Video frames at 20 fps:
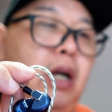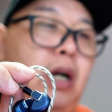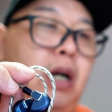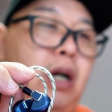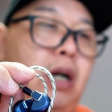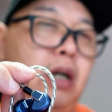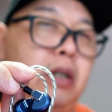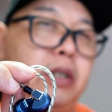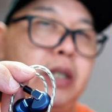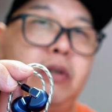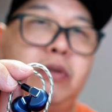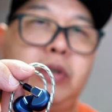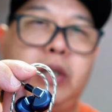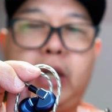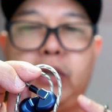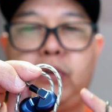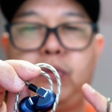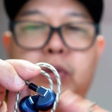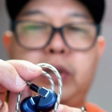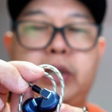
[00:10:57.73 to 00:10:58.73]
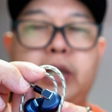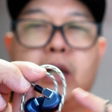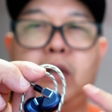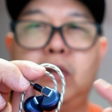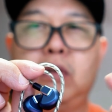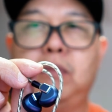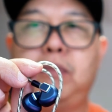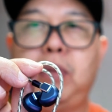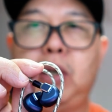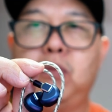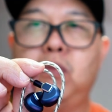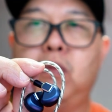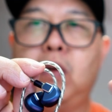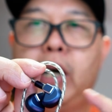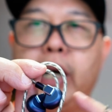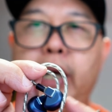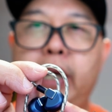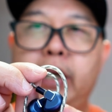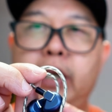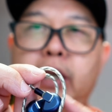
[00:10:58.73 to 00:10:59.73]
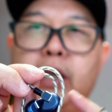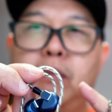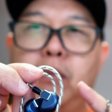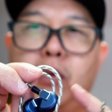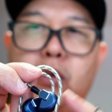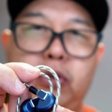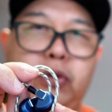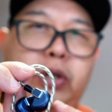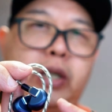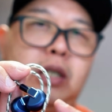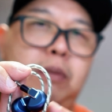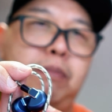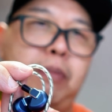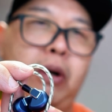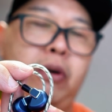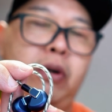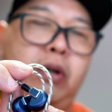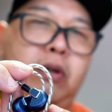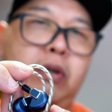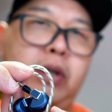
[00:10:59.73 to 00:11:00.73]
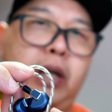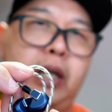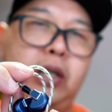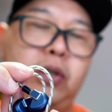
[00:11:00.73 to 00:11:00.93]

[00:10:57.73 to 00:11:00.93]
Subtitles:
Soundstage will sound a bit wider and more transparent on